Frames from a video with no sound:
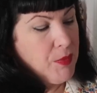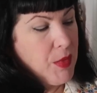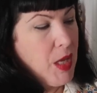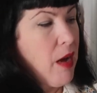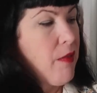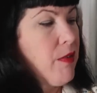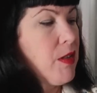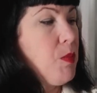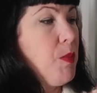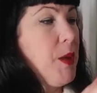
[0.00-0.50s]

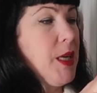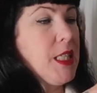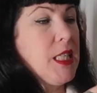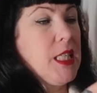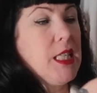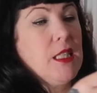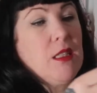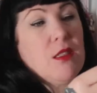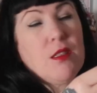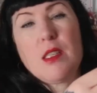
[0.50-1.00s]
covered
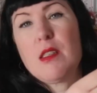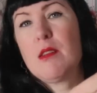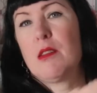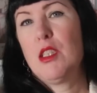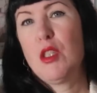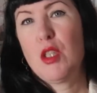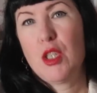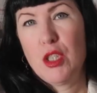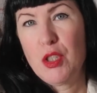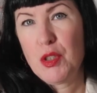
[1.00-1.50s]
buttons.
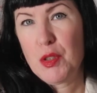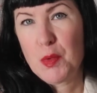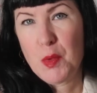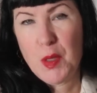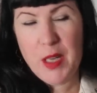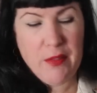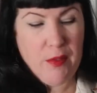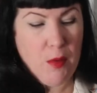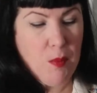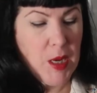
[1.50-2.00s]
You can use
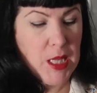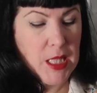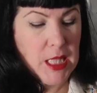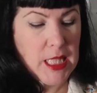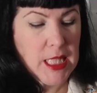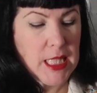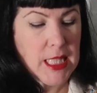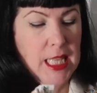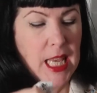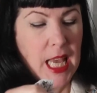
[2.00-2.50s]
whatever
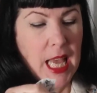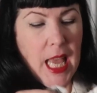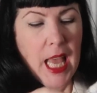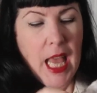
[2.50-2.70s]
buttons,